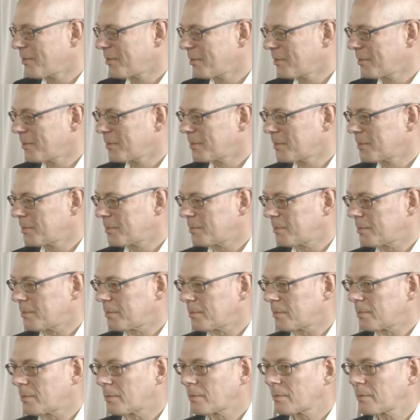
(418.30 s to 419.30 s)

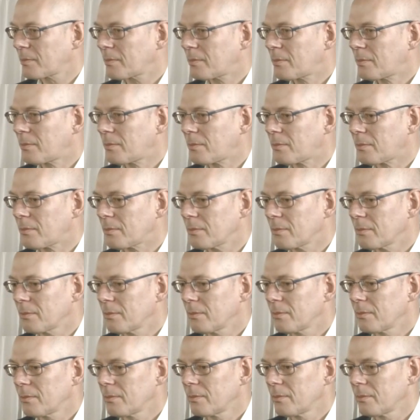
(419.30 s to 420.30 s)

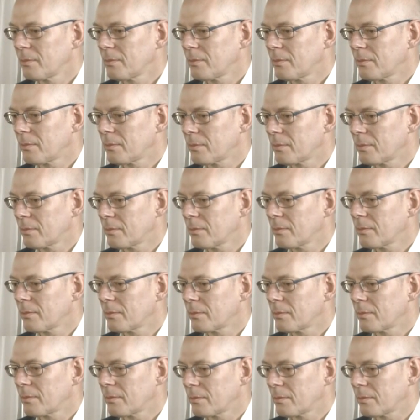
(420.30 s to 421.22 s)
The person shown says nothing.